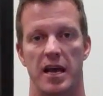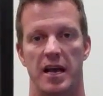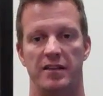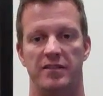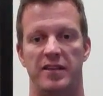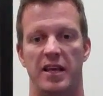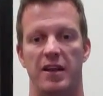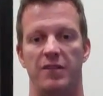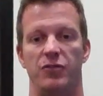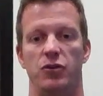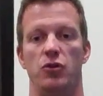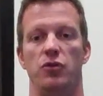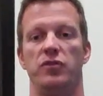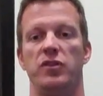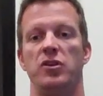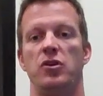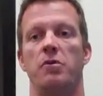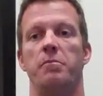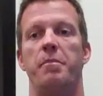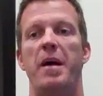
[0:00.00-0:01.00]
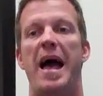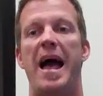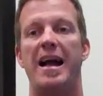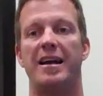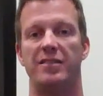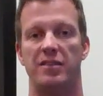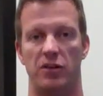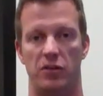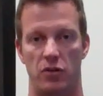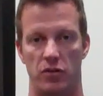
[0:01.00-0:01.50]
Instead of using your
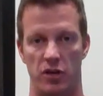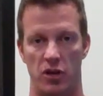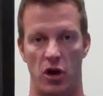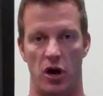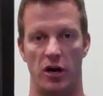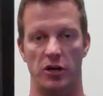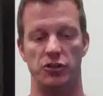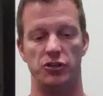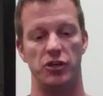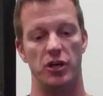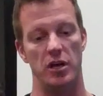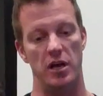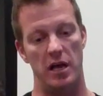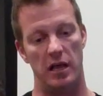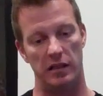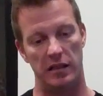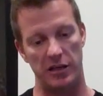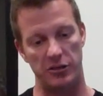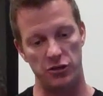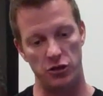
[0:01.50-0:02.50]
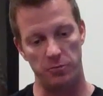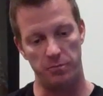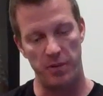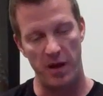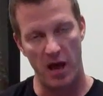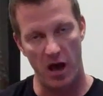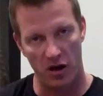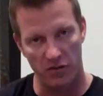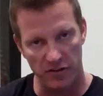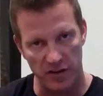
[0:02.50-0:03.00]
back to do the arch, let your
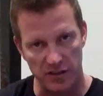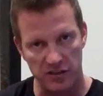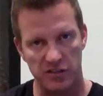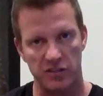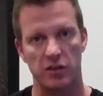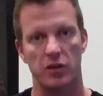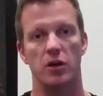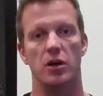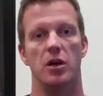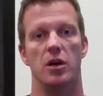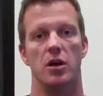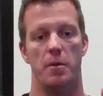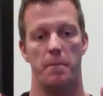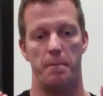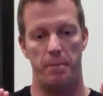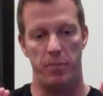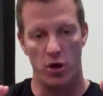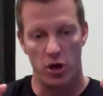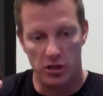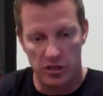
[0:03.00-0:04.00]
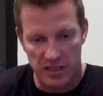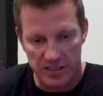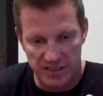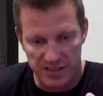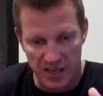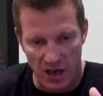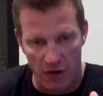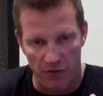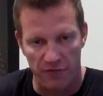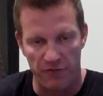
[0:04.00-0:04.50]
pelvis pull
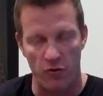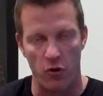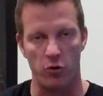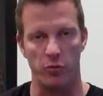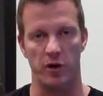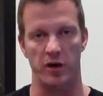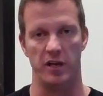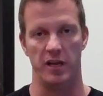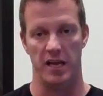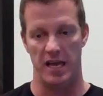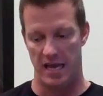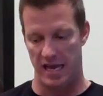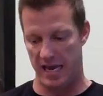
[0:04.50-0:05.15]
itself forward.